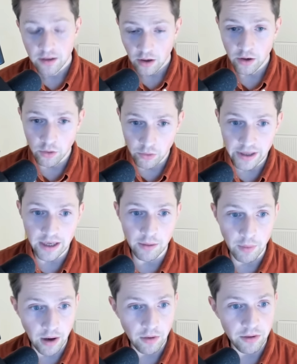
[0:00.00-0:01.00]
Annoyingly
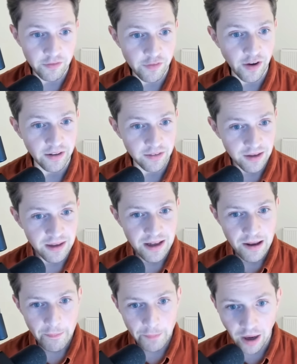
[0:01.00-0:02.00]
well, in fact.
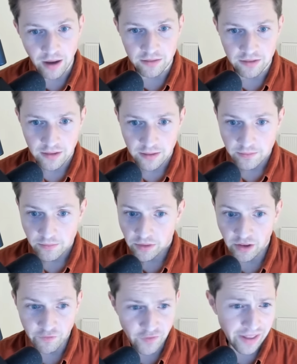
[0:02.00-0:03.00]
But
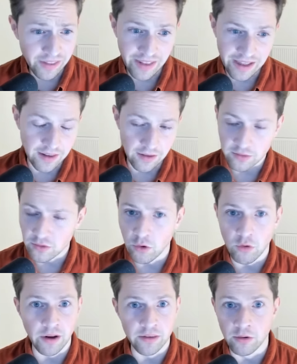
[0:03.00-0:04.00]
the fact that they didn't
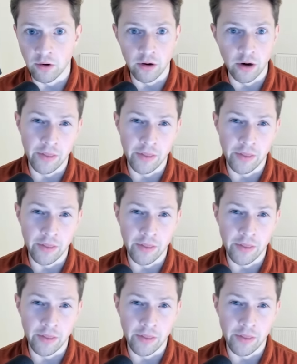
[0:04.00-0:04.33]
score, I do not know.